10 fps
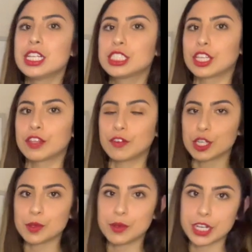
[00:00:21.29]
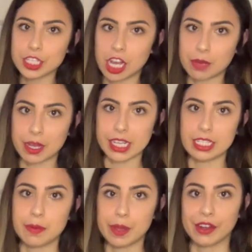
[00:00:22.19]
So the first one we're going to talk about is
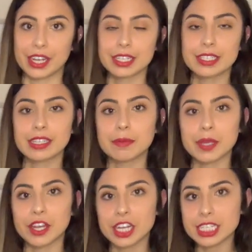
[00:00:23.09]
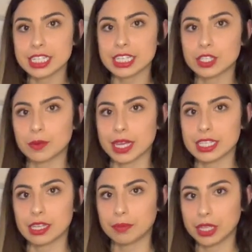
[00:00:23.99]
appearance. Appearance is the way
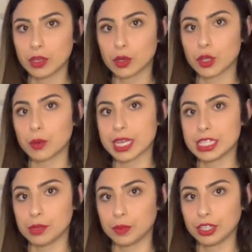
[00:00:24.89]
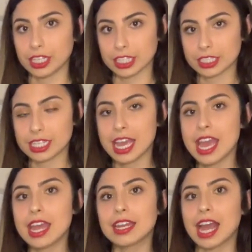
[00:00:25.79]
something or the way someone looks.
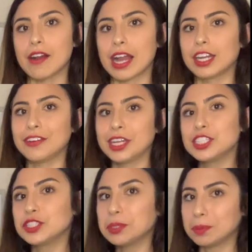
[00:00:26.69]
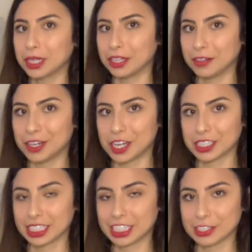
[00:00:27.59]
Now, I know I drew a bow on
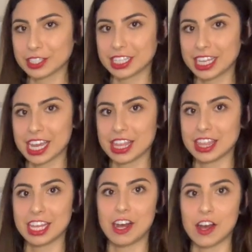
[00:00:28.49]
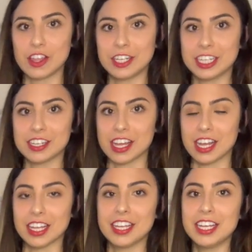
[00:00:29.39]
Ana Rosa and the author did
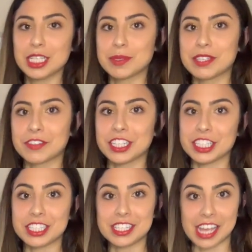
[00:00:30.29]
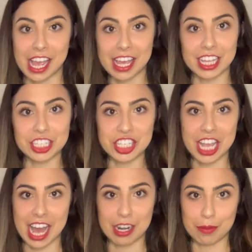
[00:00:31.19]
not specifically say that she
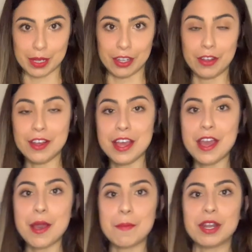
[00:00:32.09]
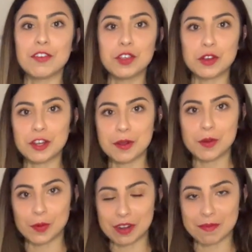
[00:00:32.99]
had a bow, but if you're
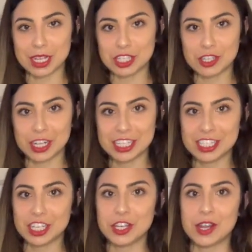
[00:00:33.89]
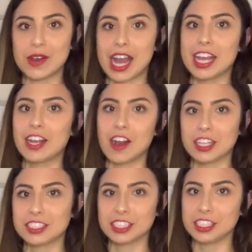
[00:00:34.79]
one of my students, then you know I
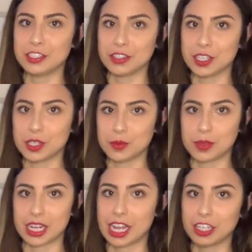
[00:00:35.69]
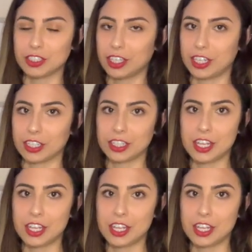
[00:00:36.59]
constantly do this when I draw